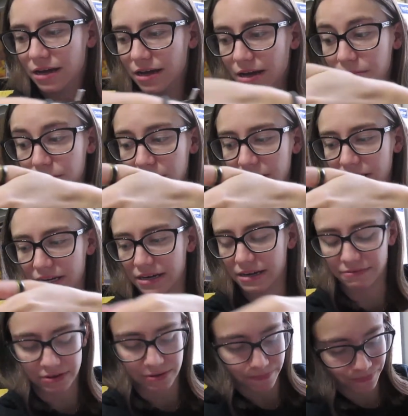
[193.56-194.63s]
a million
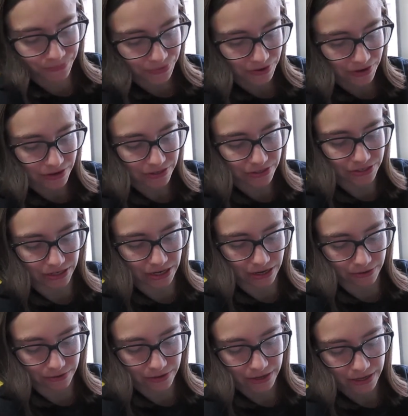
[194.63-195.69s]
of them.
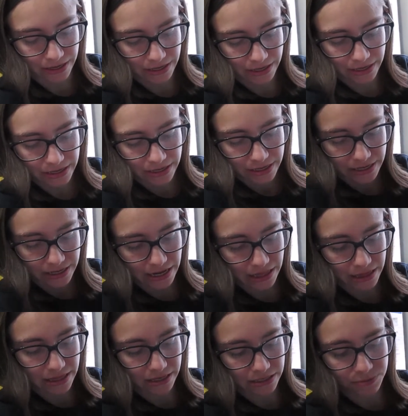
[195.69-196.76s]
So, yeah,
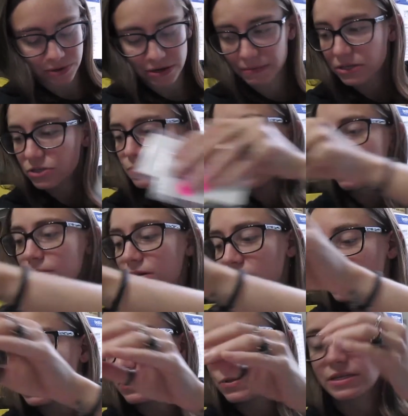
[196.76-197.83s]
that's pretty much what I'm going
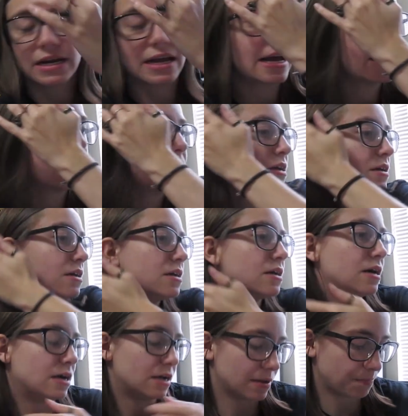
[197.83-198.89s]
to do today.
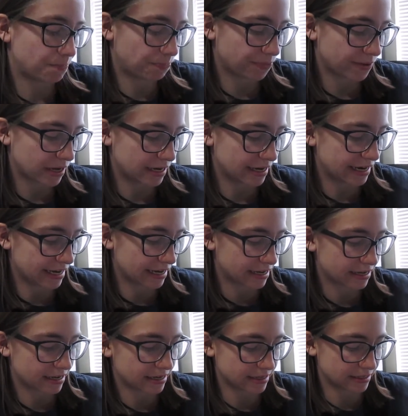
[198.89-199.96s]

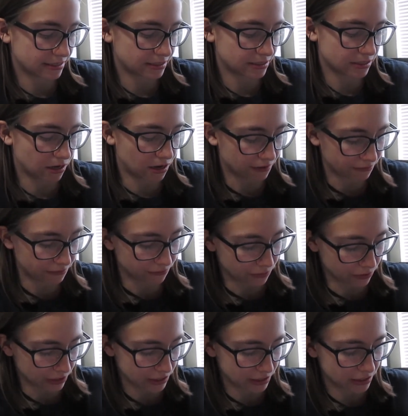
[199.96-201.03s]
Nick gets off of
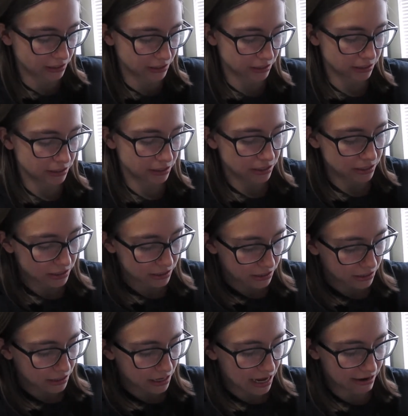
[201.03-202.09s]
work
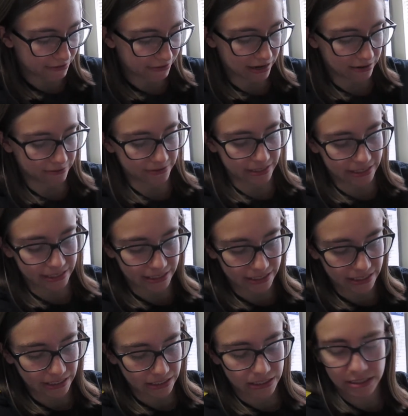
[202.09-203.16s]
at around
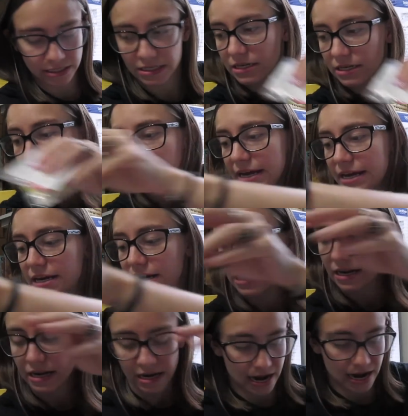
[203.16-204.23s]
6 tonight.
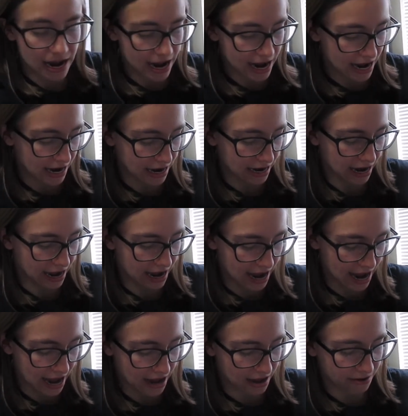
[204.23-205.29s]
And I
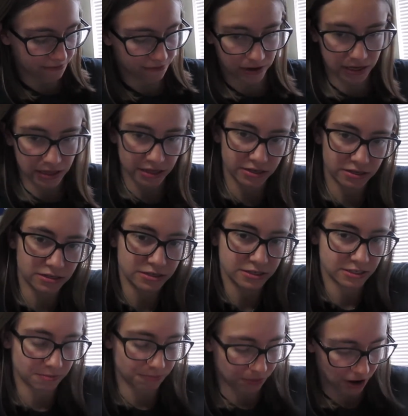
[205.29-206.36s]
have a little
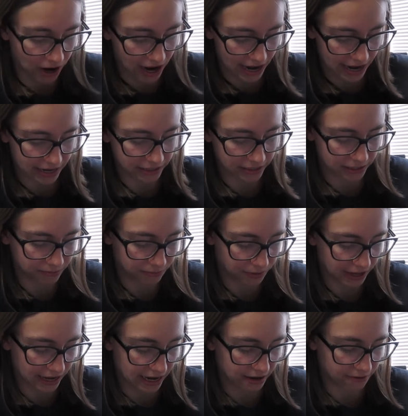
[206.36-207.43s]
surprise
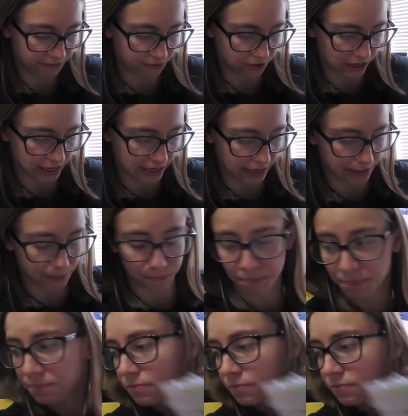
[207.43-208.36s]
planned for him